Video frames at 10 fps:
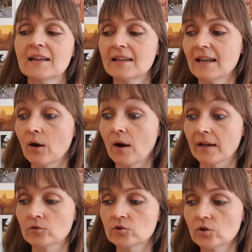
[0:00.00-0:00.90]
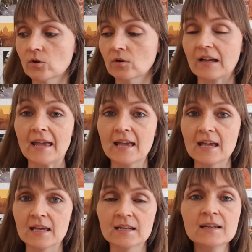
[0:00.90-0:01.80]
Now, I could talk
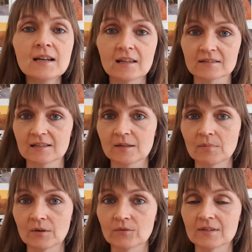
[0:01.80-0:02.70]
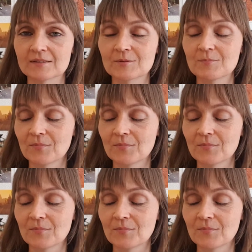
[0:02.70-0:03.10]
endlessly about this,